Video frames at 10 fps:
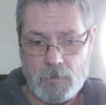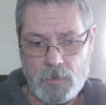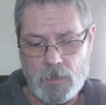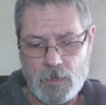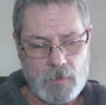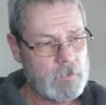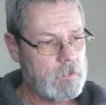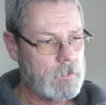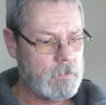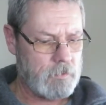
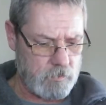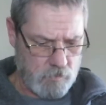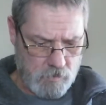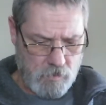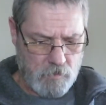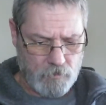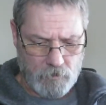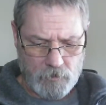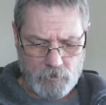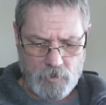You know,
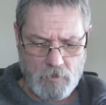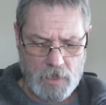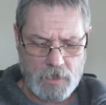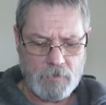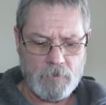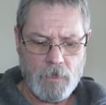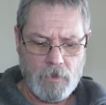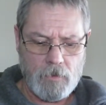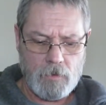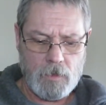for the money.
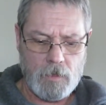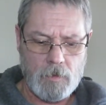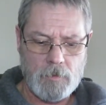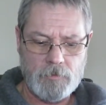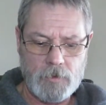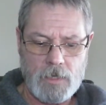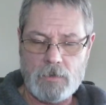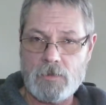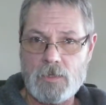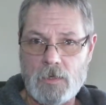If you're
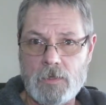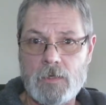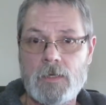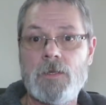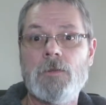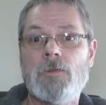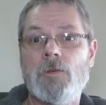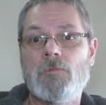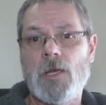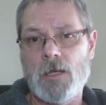getting started on a
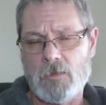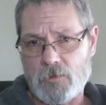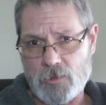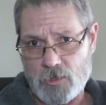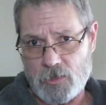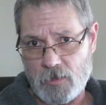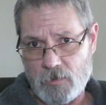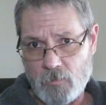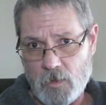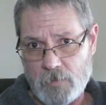YouTube channel or just
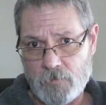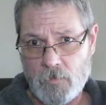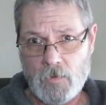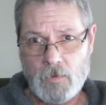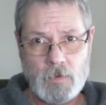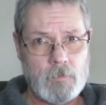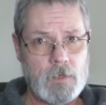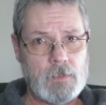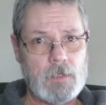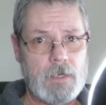starting one, I
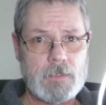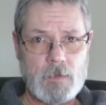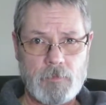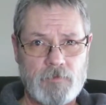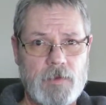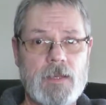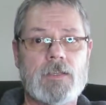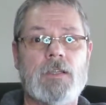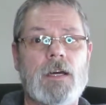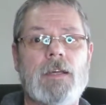mean, it lights up a
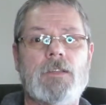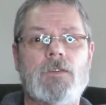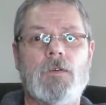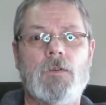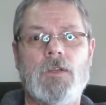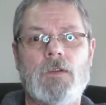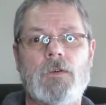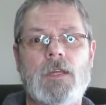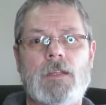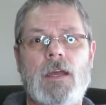face nice, so you
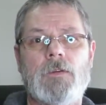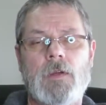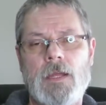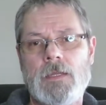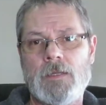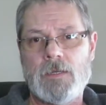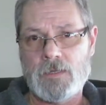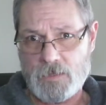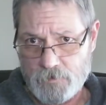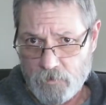don't get that
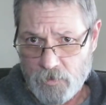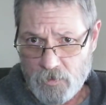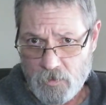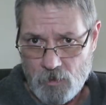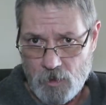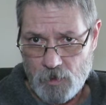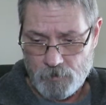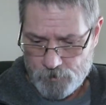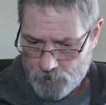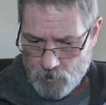graininess.
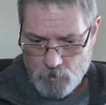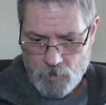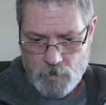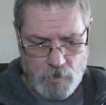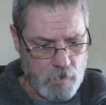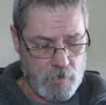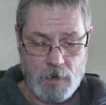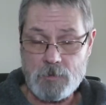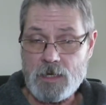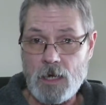
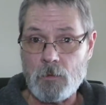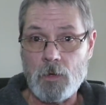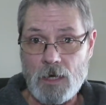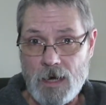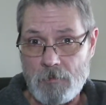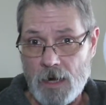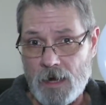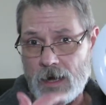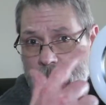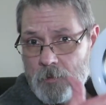That was kind of what caught my
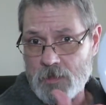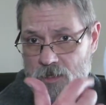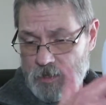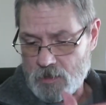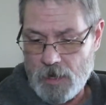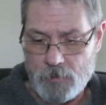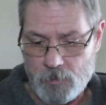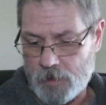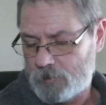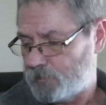eye, was this light
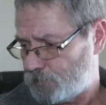ring.